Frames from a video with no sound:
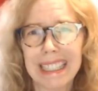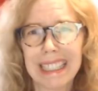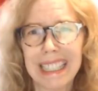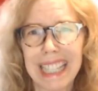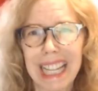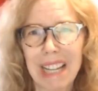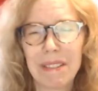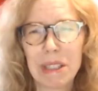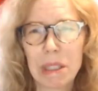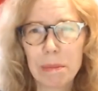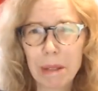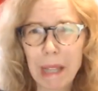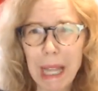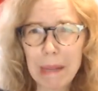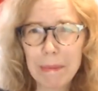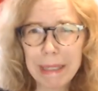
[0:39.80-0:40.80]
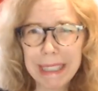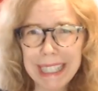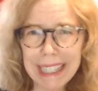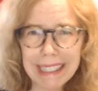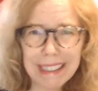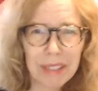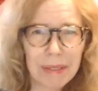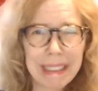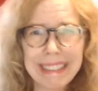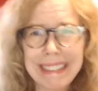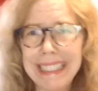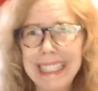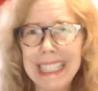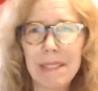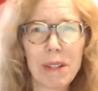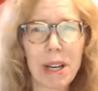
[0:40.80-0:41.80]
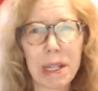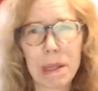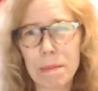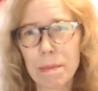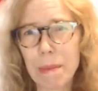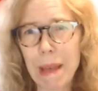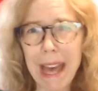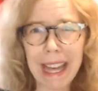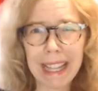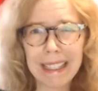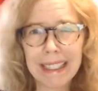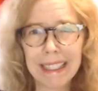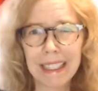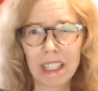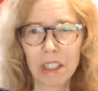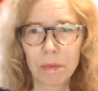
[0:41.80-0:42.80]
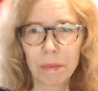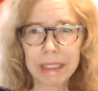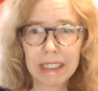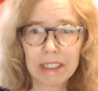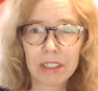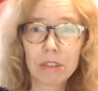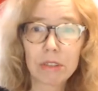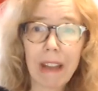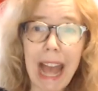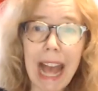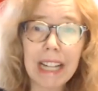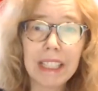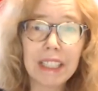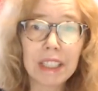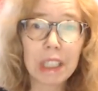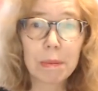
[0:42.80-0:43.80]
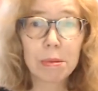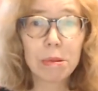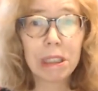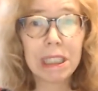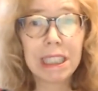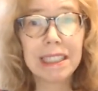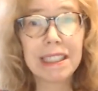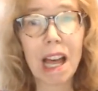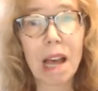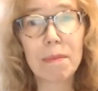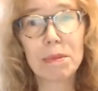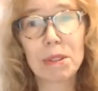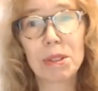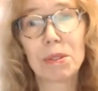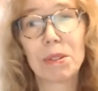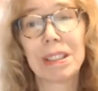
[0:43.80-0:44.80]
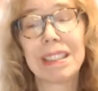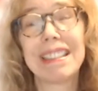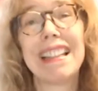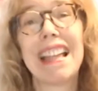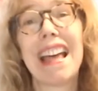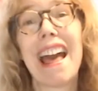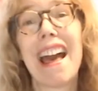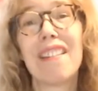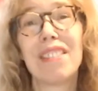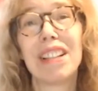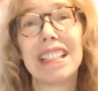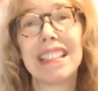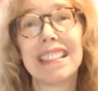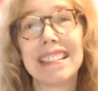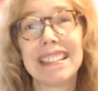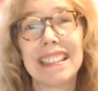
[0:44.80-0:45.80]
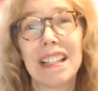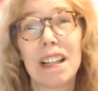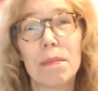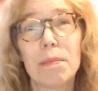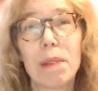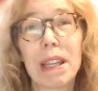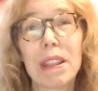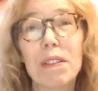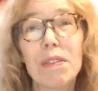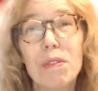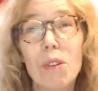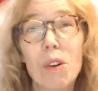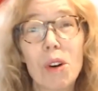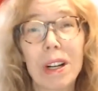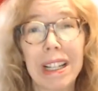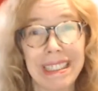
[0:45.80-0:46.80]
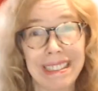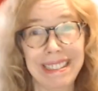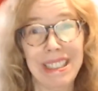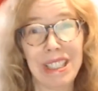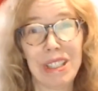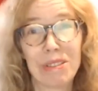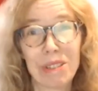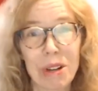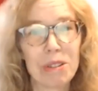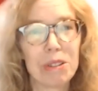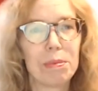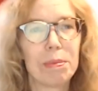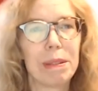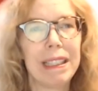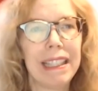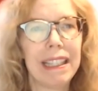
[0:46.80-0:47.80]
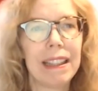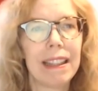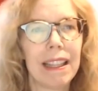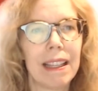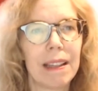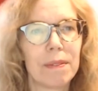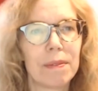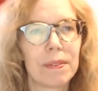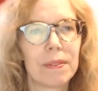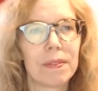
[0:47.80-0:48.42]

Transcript: And when the play begins, we see him on a bed, which is gradually pushed up towards the heavens by the forest that grows beneath him.